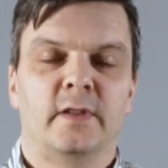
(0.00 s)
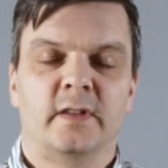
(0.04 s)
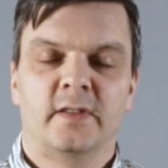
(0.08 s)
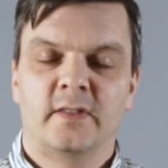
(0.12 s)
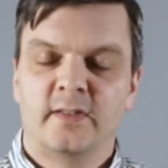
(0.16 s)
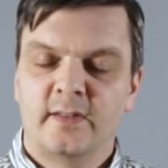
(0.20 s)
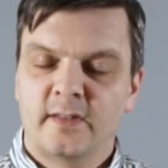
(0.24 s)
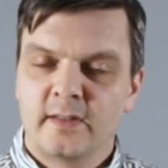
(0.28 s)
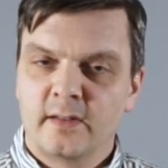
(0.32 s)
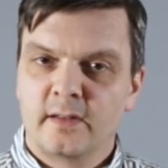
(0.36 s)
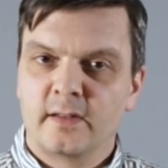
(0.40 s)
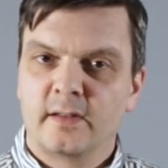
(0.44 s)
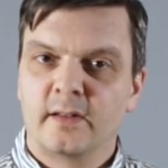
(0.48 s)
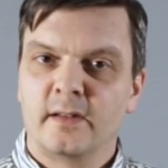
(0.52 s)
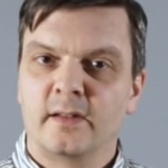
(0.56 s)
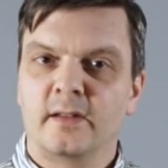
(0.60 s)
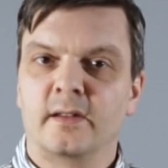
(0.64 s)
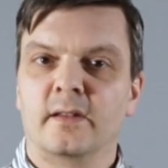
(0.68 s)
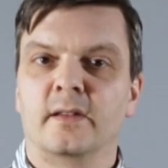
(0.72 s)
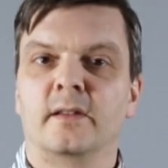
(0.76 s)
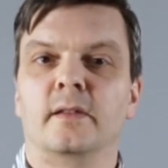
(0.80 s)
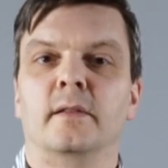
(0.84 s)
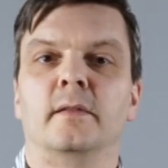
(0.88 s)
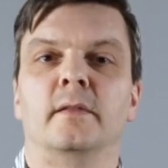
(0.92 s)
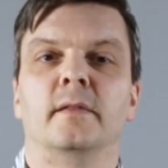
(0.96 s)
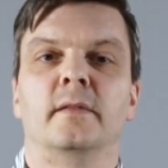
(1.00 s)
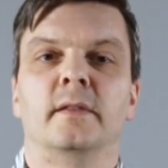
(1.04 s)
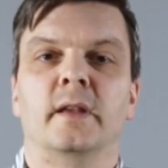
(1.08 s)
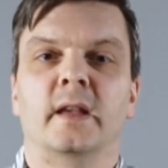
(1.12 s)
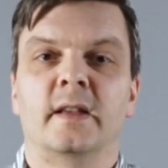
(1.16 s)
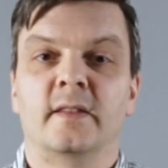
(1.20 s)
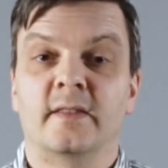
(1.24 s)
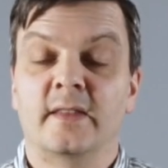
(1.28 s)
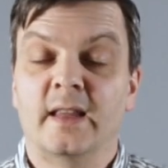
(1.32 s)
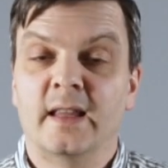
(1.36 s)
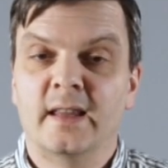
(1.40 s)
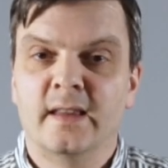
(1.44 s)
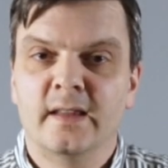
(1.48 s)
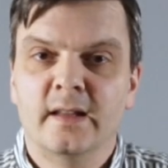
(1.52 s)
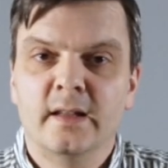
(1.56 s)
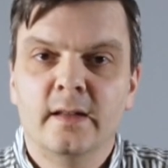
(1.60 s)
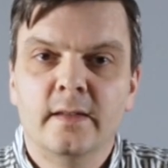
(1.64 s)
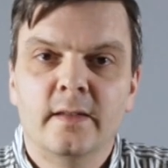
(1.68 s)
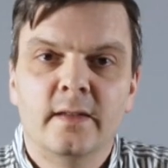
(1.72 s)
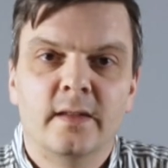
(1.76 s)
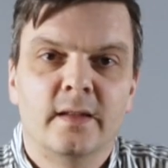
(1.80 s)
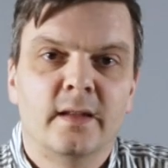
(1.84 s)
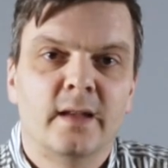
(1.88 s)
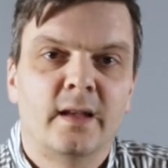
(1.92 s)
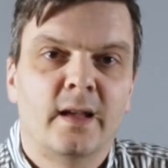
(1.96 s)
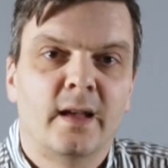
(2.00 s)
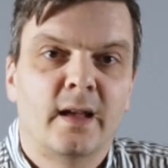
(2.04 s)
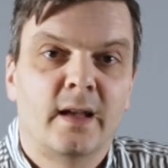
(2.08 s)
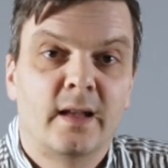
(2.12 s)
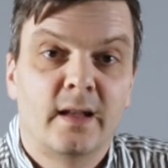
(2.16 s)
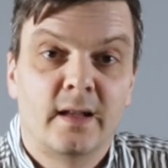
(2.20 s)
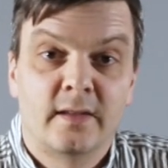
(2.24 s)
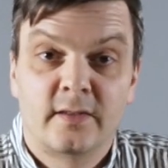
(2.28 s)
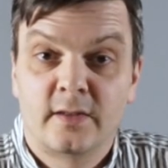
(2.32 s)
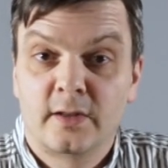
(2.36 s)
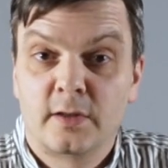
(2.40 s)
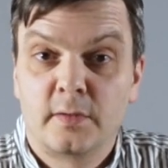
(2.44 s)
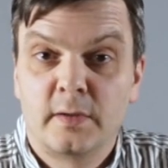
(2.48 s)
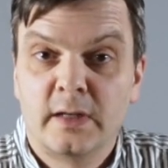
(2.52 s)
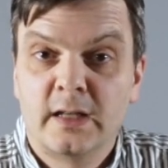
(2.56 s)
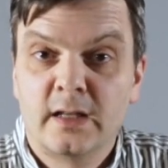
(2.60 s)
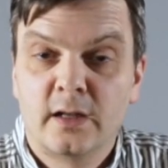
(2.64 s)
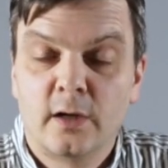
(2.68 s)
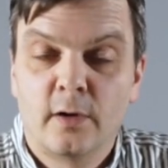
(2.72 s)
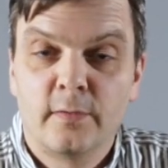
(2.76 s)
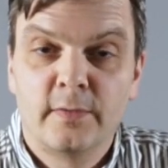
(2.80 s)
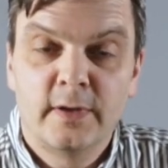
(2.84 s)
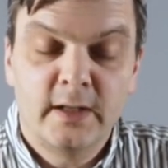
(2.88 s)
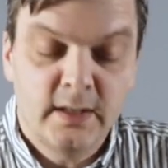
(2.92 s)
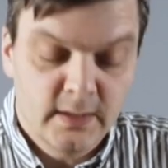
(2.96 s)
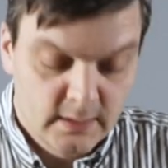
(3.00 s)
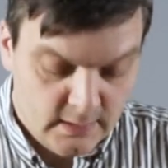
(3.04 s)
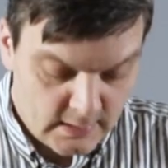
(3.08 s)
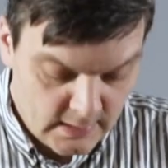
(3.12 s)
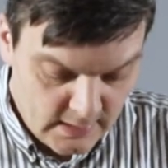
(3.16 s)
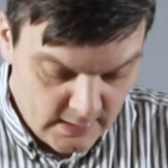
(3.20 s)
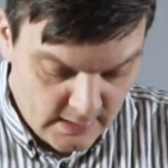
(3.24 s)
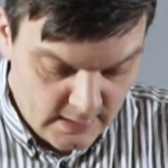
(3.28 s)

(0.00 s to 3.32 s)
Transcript: is extended as a green coffee.